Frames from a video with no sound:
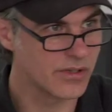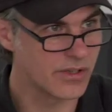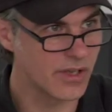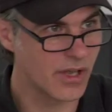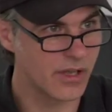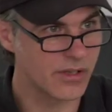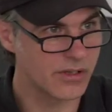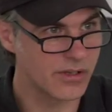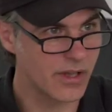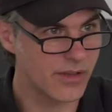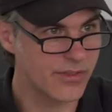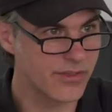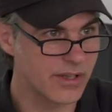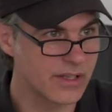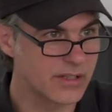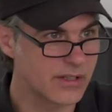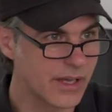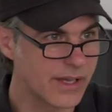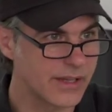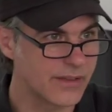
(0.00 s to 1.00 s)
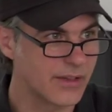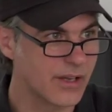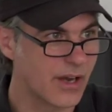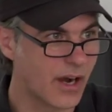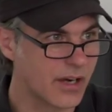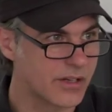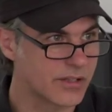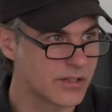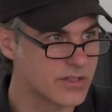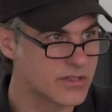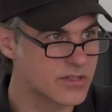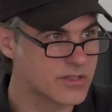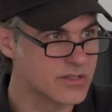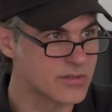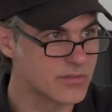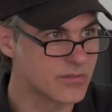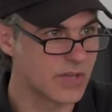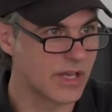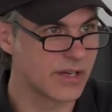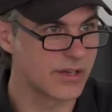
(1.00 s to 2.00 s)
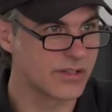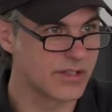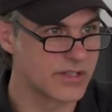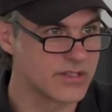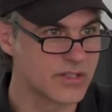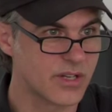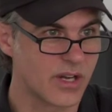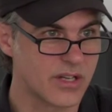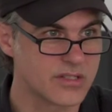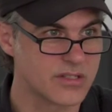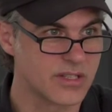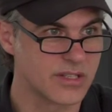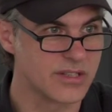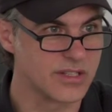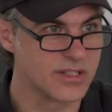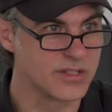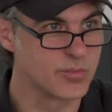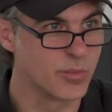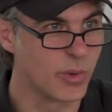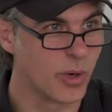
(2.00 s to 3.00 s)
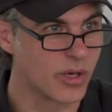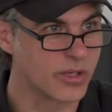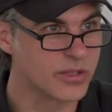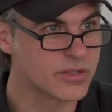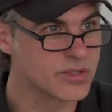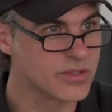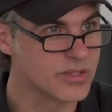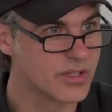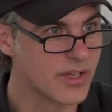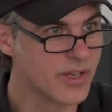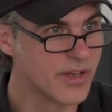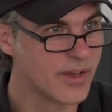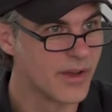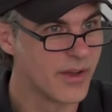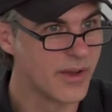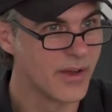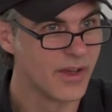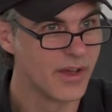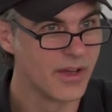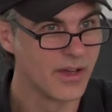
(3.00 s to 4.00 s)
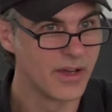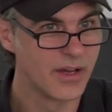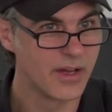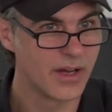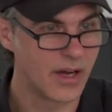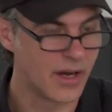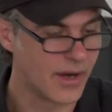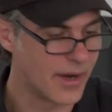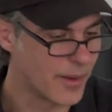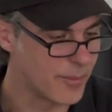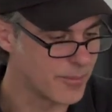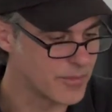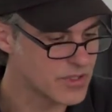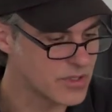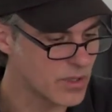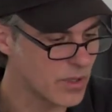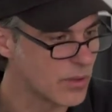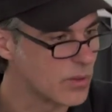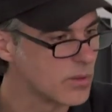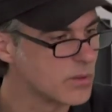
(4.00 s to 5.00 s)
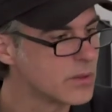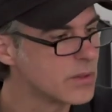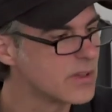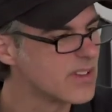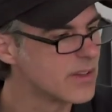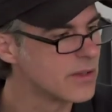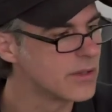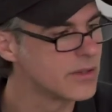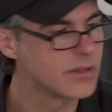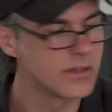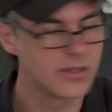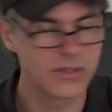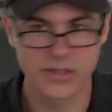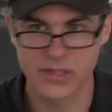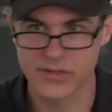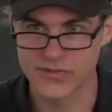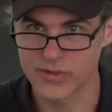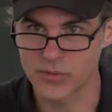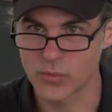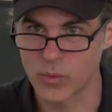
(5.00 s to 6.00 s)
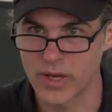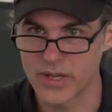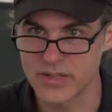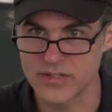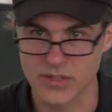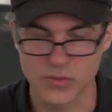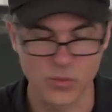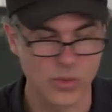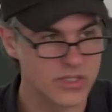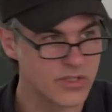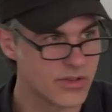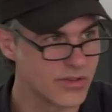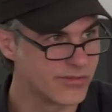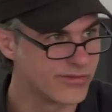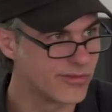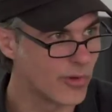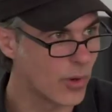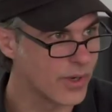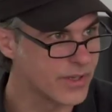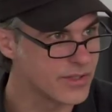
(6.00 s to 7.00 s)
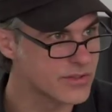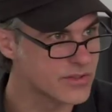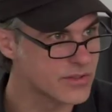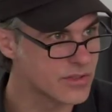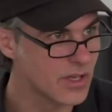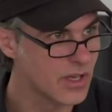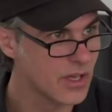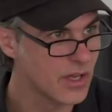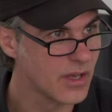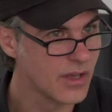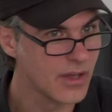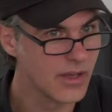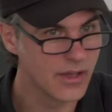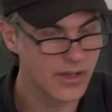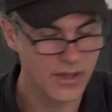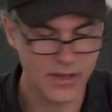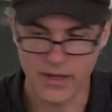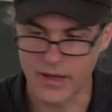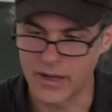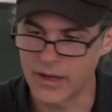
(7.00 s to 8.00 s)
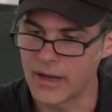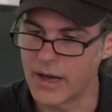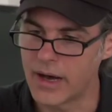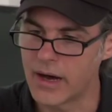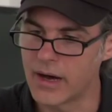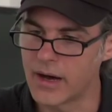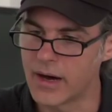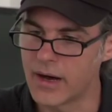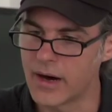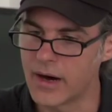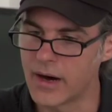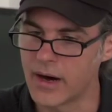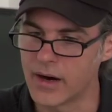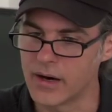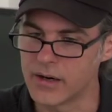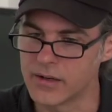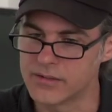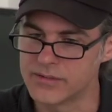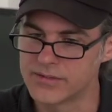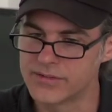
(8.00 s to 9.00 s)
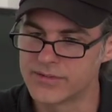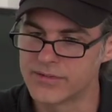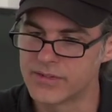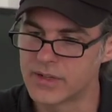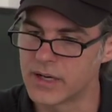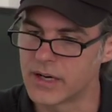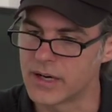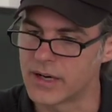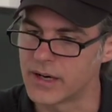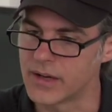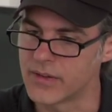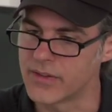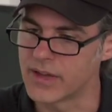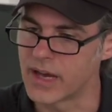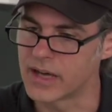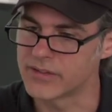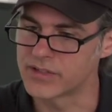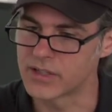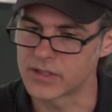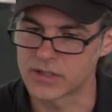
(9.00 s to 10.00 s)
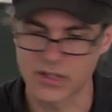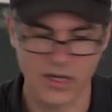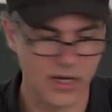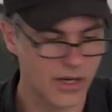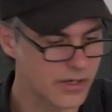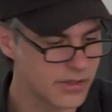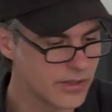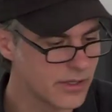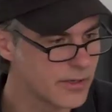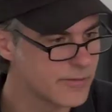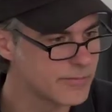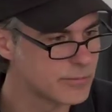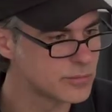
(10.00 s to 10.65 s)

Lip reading: nothing like the artists that are discussed in these books. So different ways in which the voice of the avant-garde